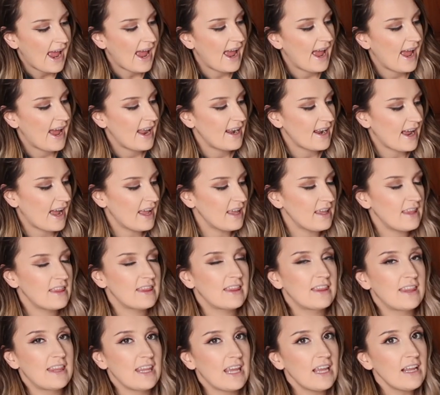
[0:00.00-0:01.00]
And I
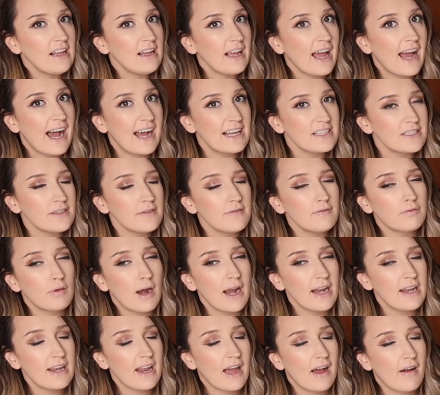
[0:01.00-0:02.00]
think as of
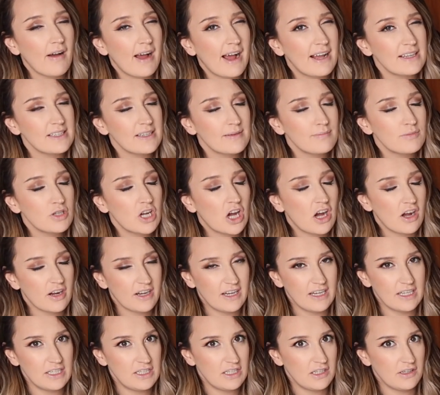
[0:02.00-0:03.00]
right now, as I'm
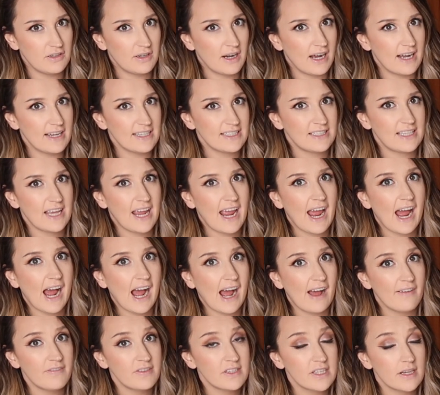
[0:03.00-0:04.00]
talking to you guys, they
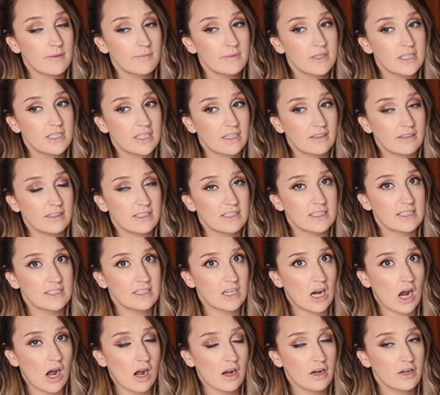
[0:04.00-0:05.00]
have some still in
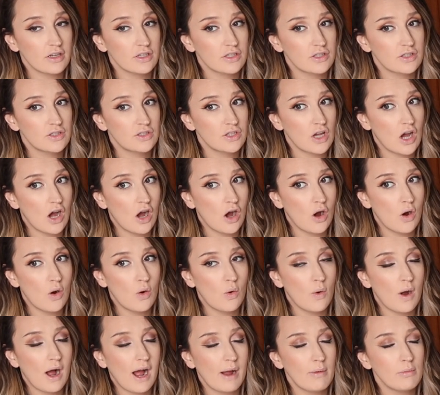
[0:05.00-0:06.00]
stock. So
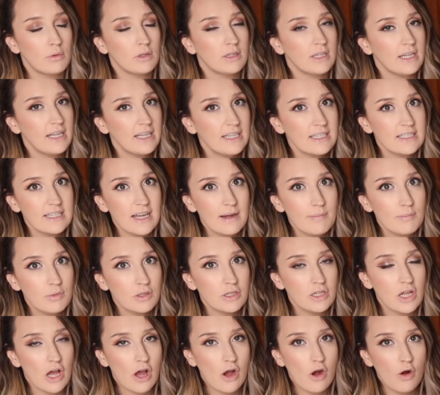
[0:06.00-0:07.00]
I will link it down
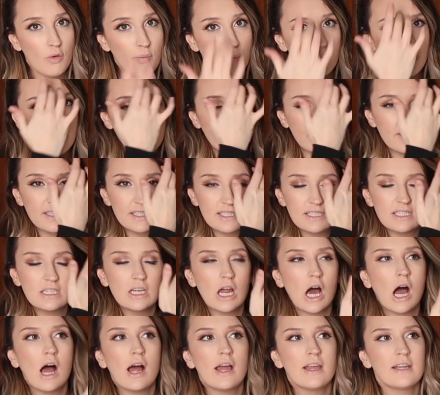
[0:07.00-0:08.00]
below, but if it's
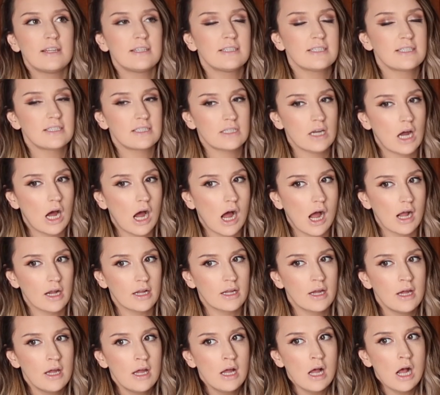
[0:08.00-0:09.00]
not in
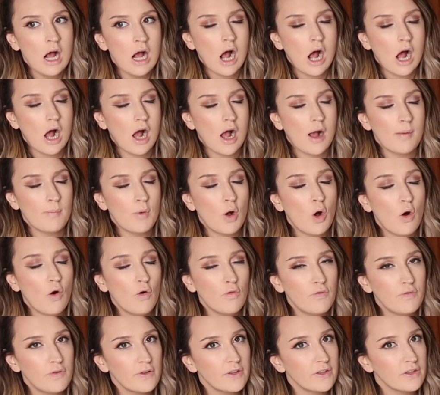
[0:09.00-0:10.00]
stock,
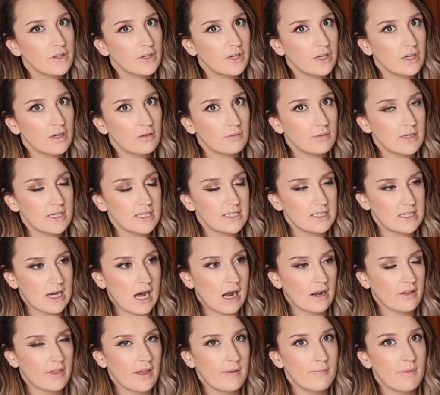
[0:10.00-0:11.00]
hopefully they're gonna
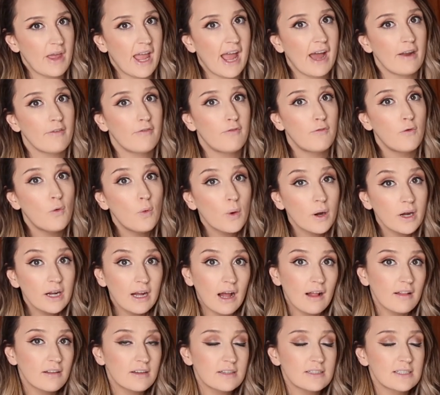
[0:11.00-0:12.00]
restock them. They had 4
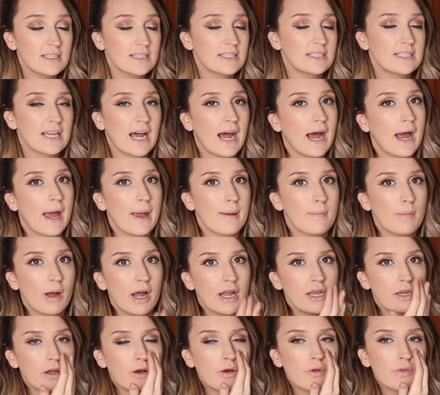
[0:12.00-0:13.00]
colors this time.
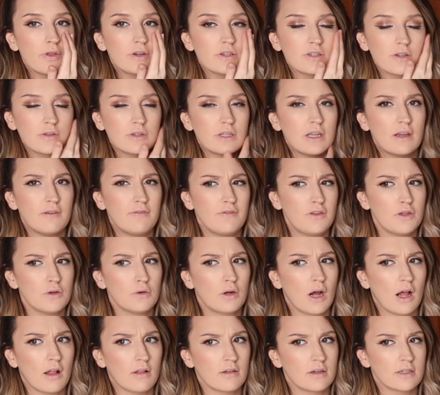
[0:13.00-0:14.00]
I know there's only a few
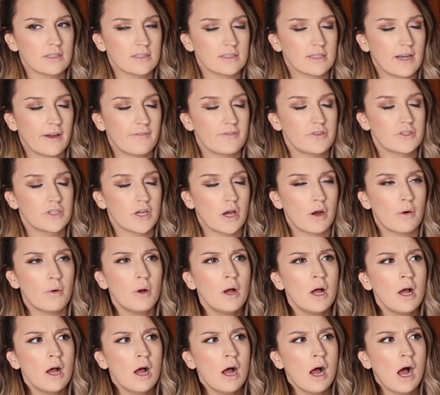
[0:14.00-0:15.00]
colors left, so
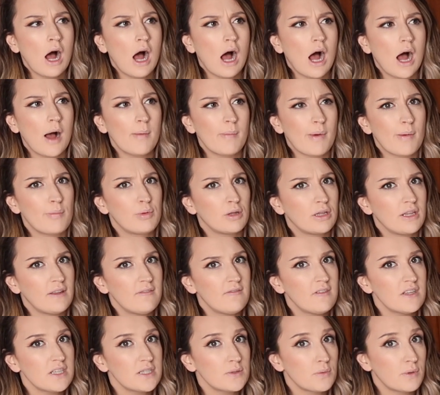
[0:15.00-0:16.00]
I
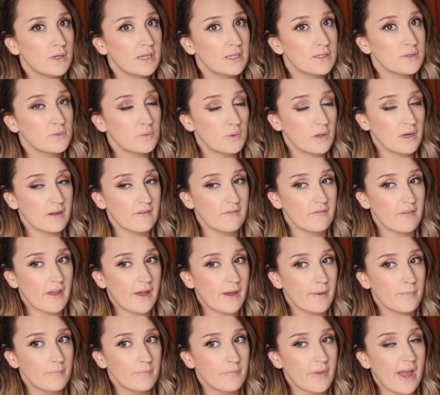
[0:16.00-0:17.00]
believe this one is one of
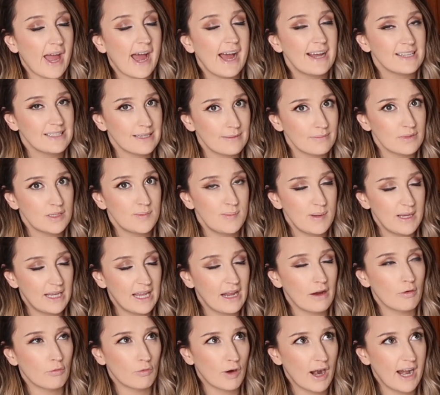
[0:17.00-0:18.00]
them as I'm
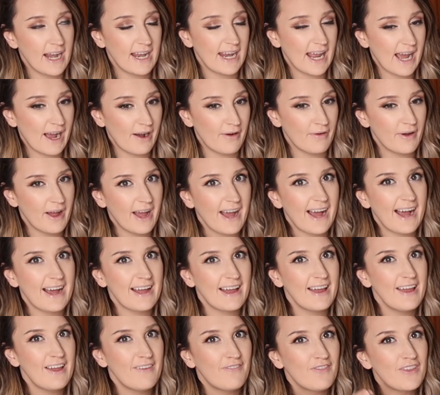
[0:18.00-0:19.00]
speaking right now.
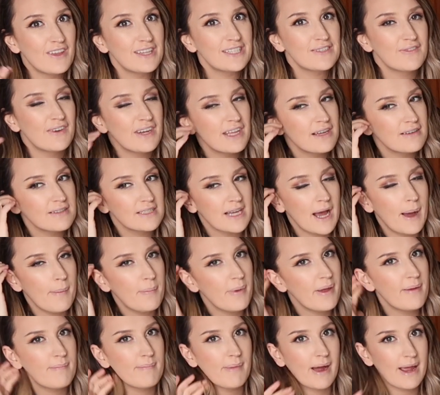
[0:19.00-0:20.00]
If this video's
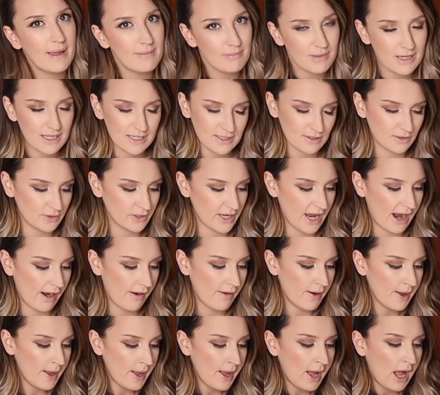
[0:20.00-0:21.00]
up, it might be sold
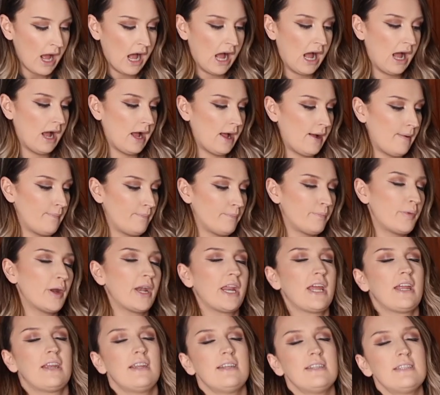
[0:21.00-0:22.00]
out,
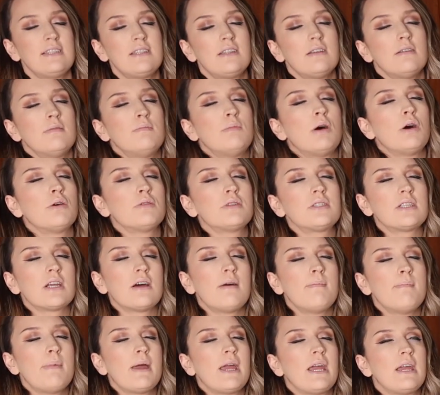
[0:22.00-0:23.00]
but it is the most
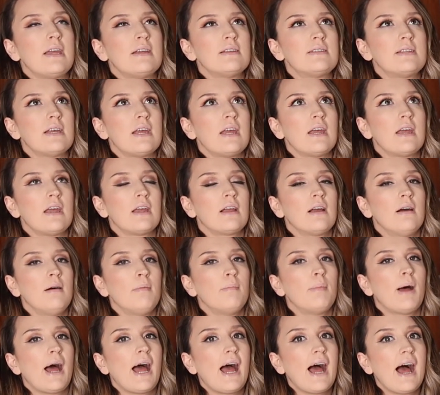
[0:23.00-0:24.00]
amazing
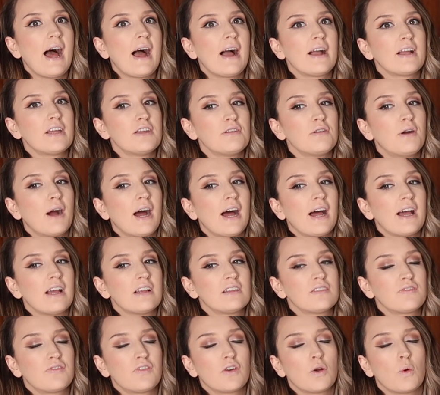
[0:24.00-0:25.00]
bag, you
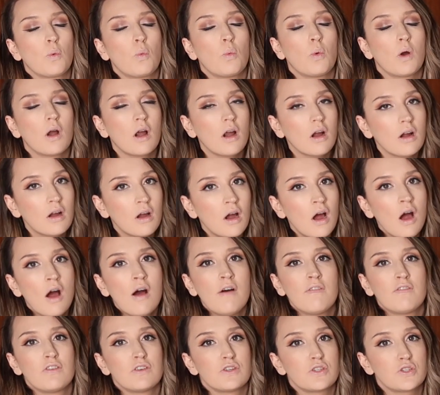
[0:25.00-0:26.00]
guys, for work,
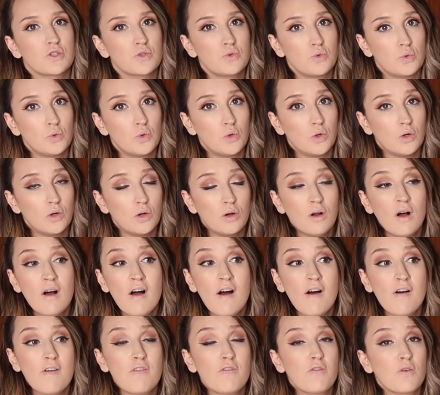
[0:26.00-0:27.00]
for school,
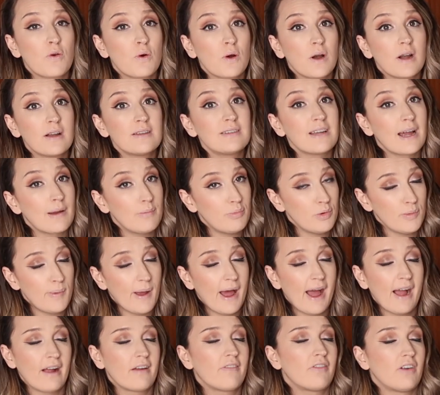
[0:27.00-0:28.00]
for a diaper
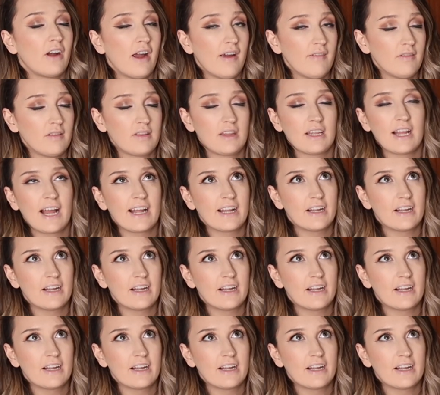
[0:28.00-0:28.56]
bag, for everything.